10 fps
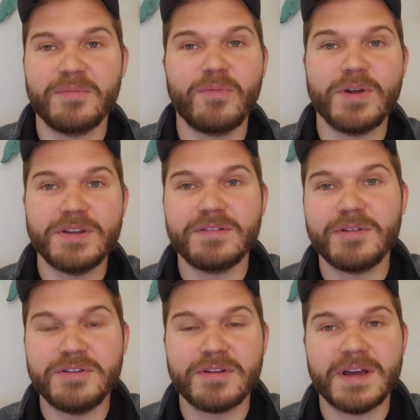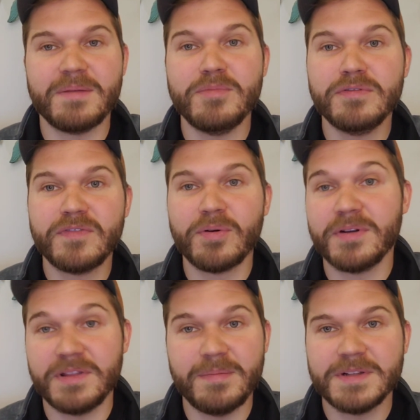when you kind of move
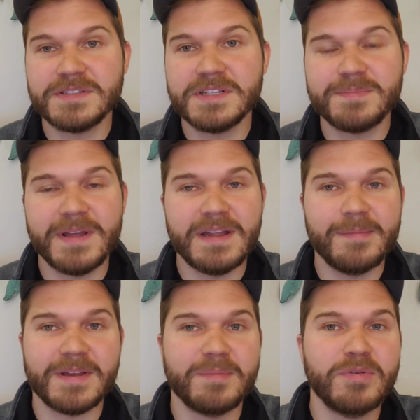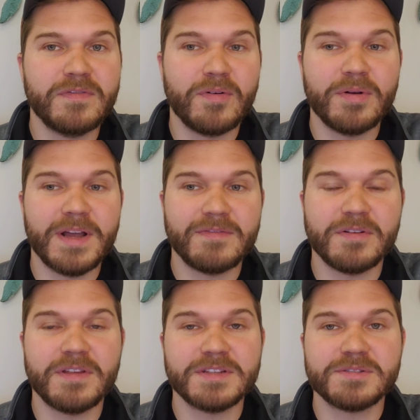forward in the midst of this pandemic and move forward
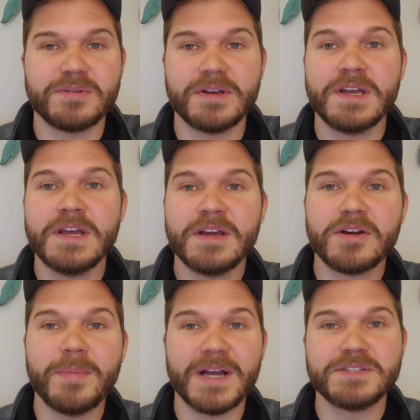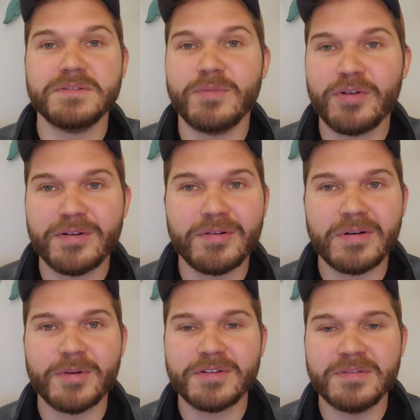after things sort of go back to more
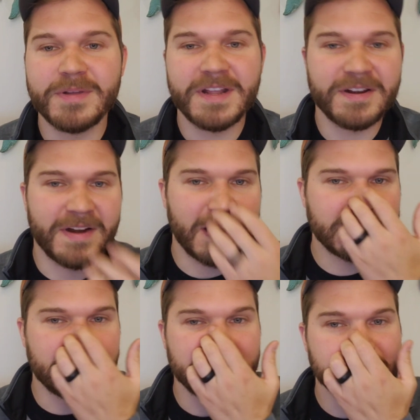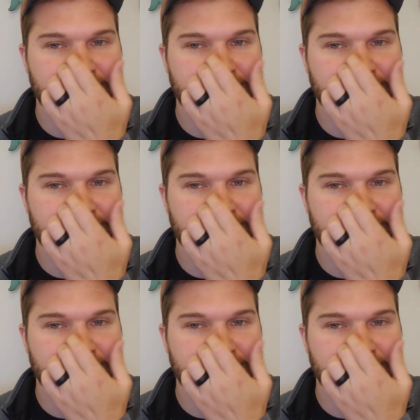normal human interaction.